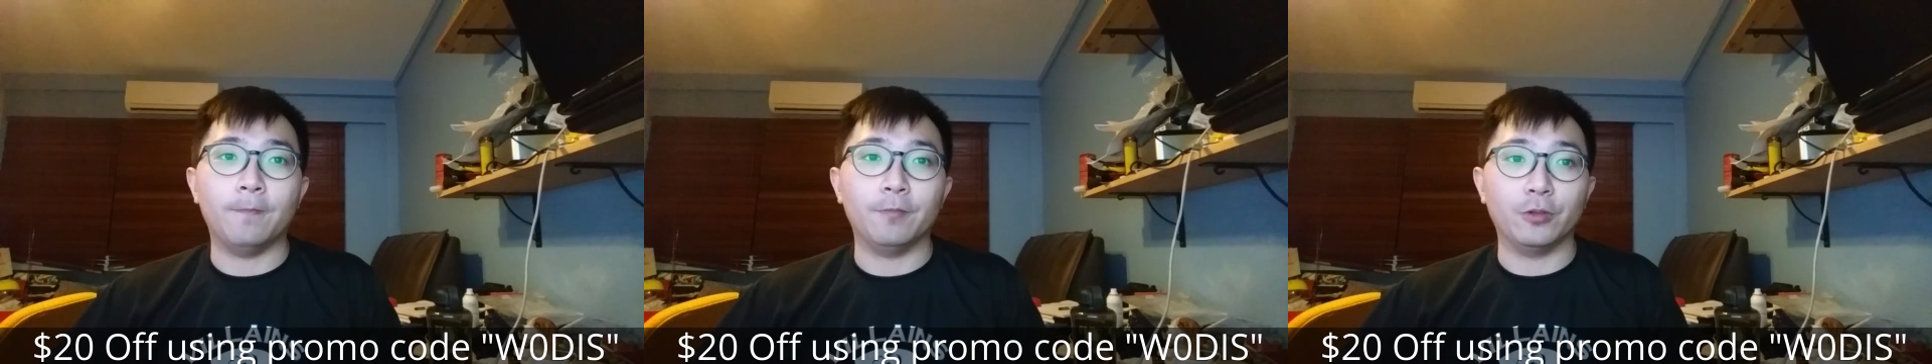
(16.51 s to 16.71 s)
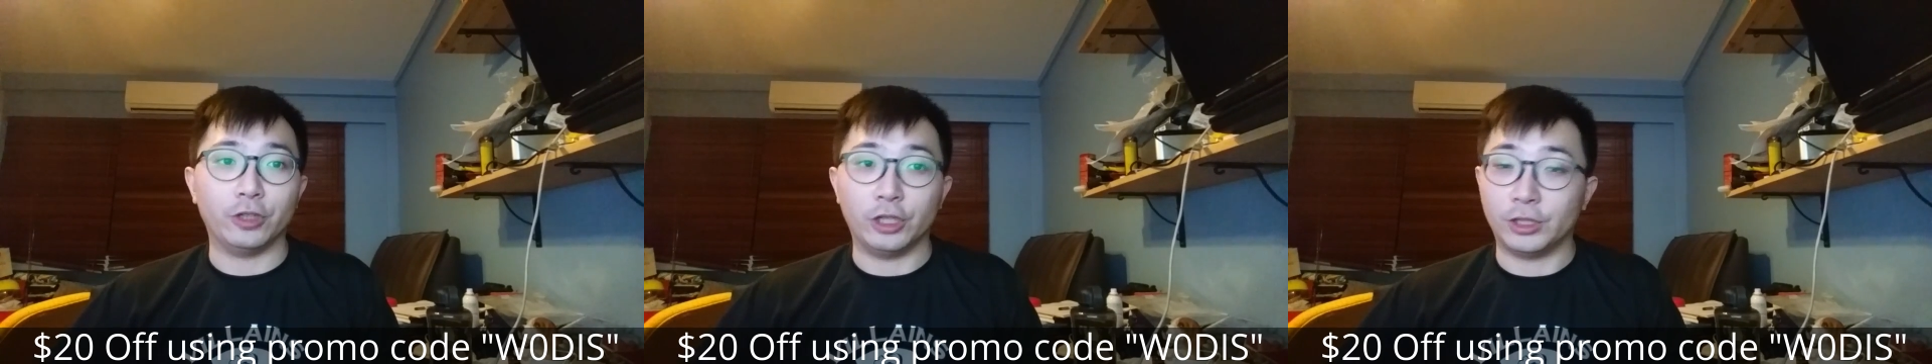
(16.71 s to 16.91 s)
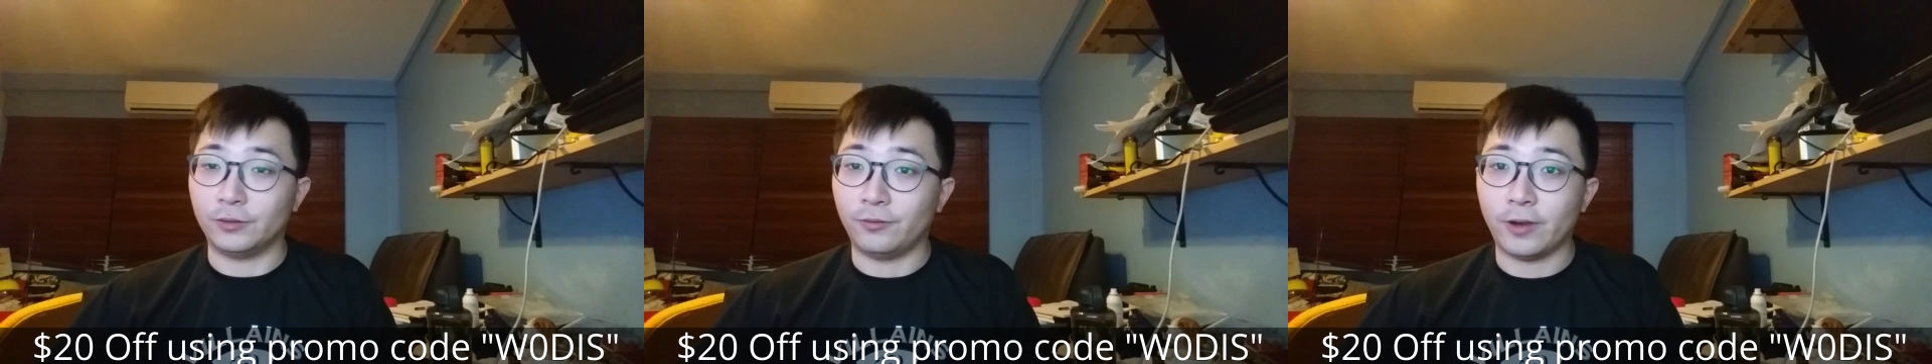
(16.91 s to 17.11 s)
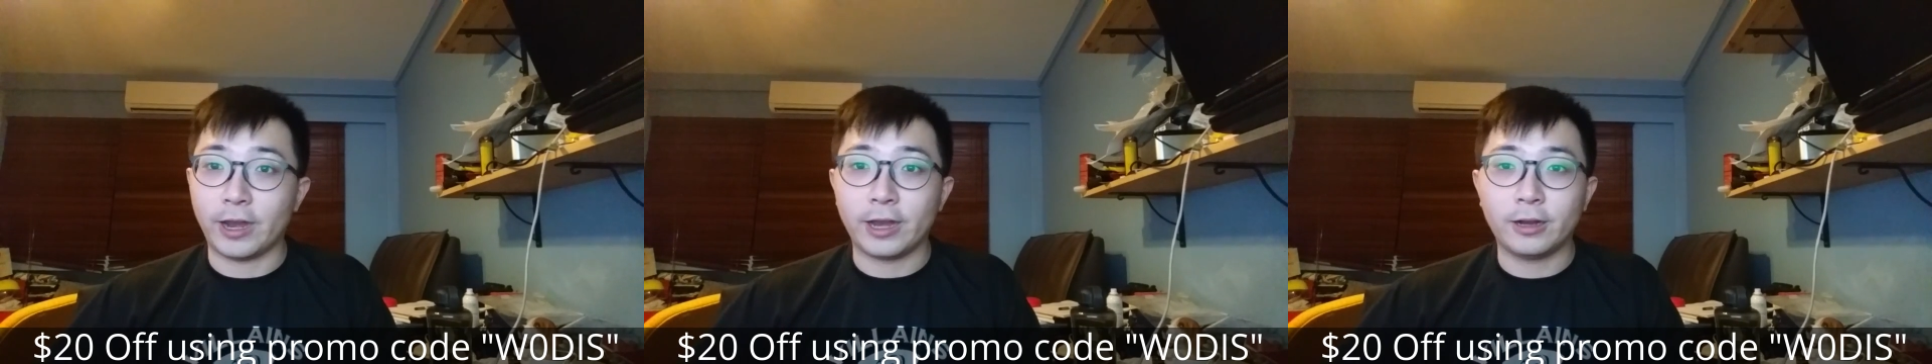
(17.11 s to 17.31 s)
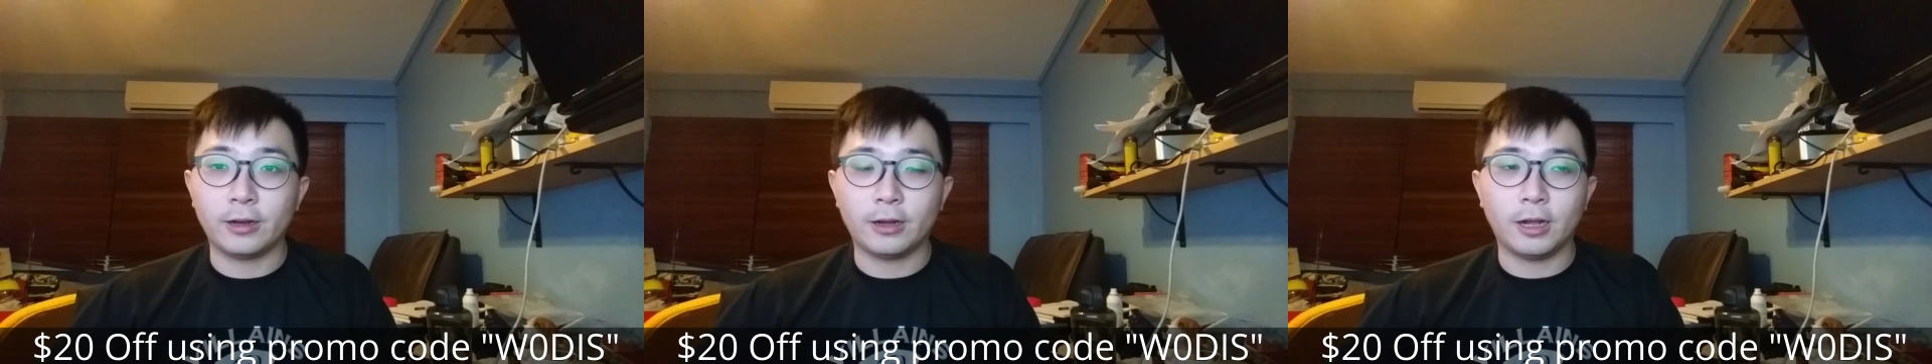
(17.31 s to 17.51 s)
which is
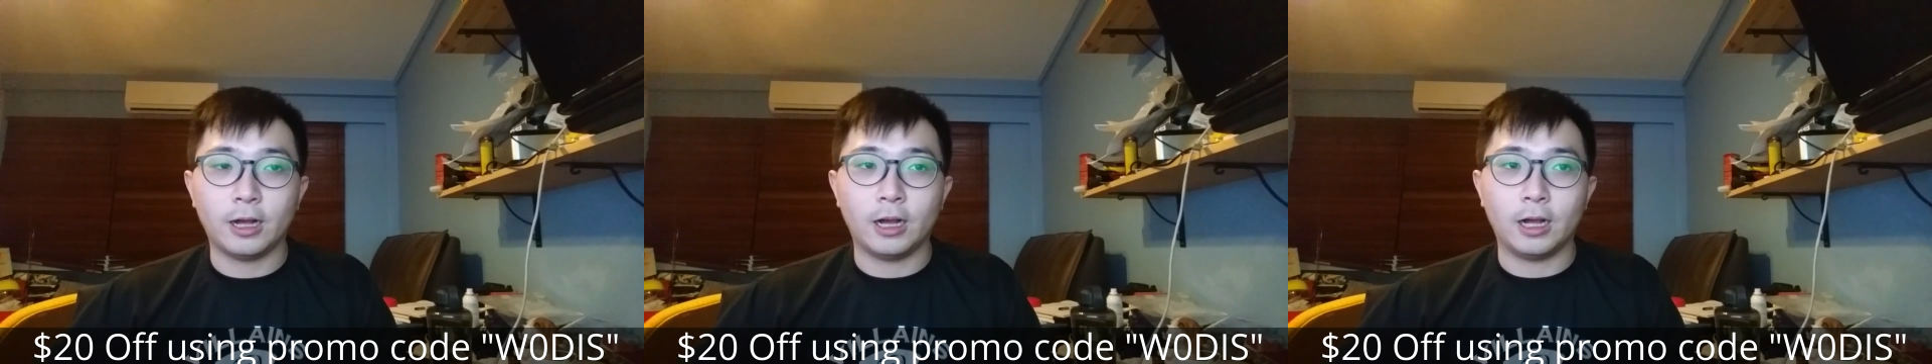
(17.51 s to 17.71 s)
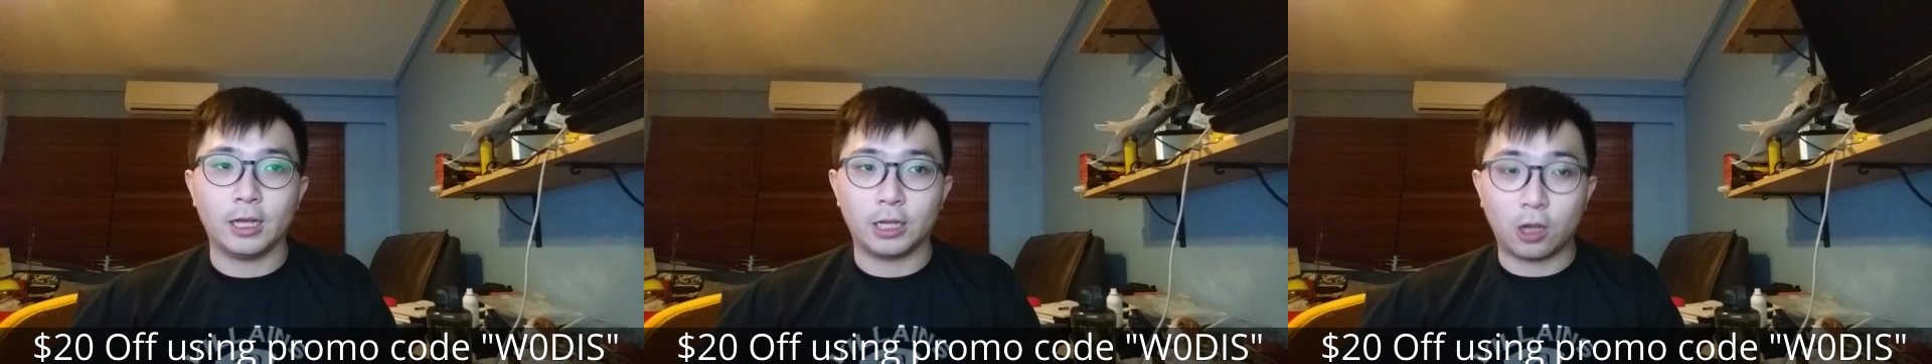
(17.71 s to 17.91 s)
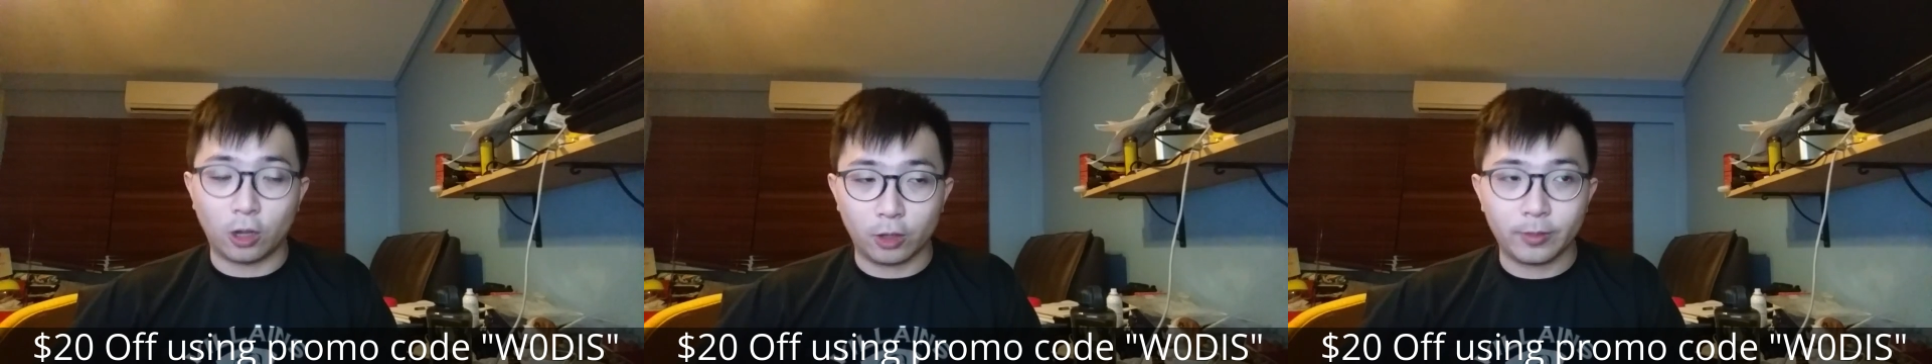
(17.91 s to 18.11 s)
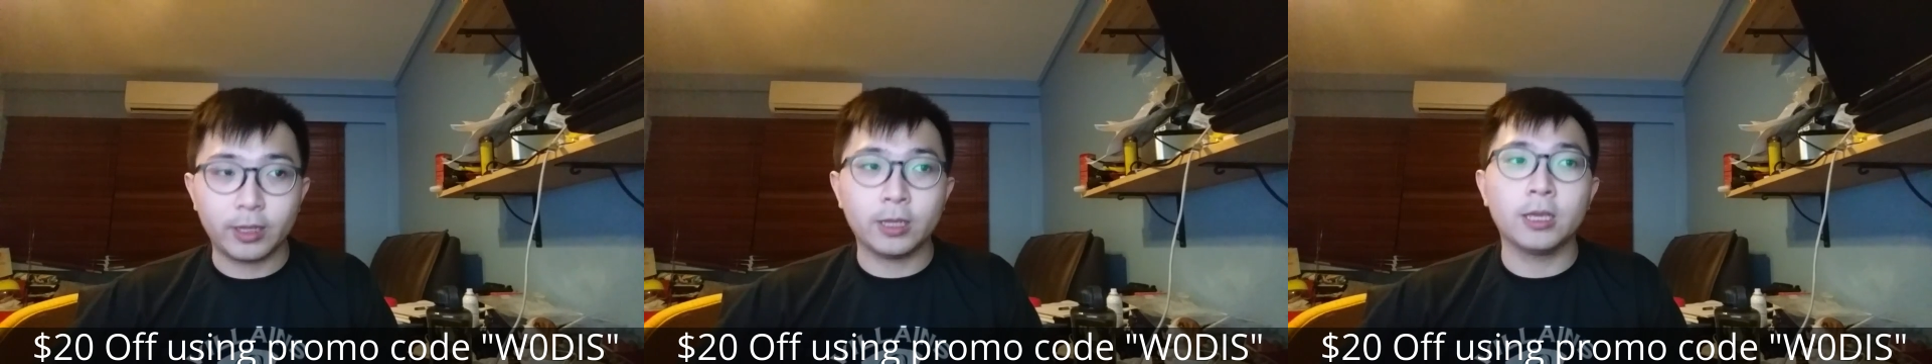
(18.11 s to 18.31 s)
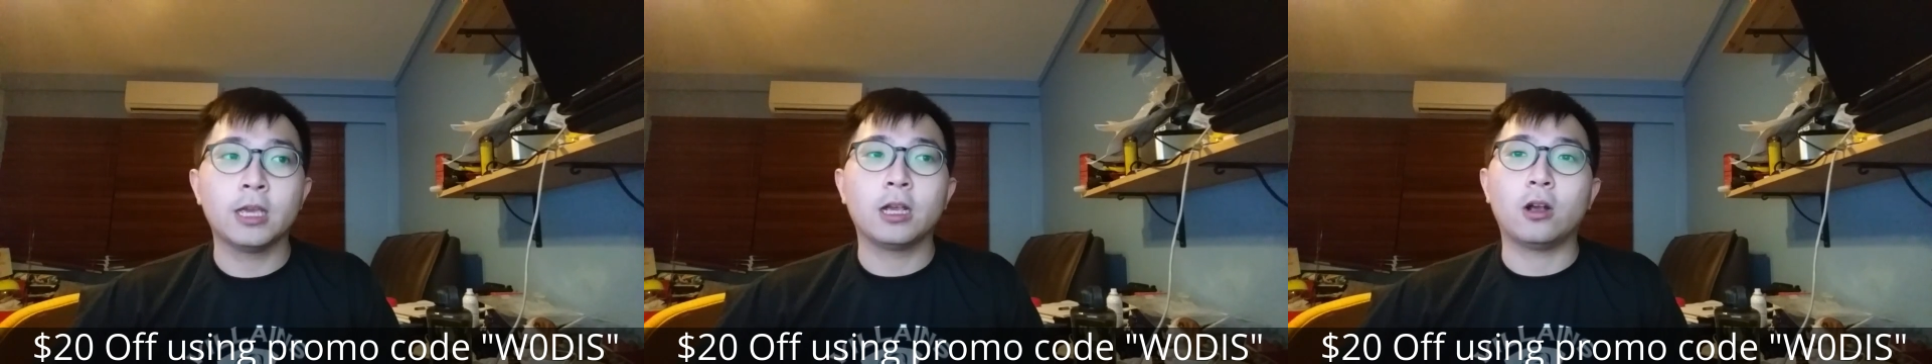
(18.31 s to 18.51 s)
very economic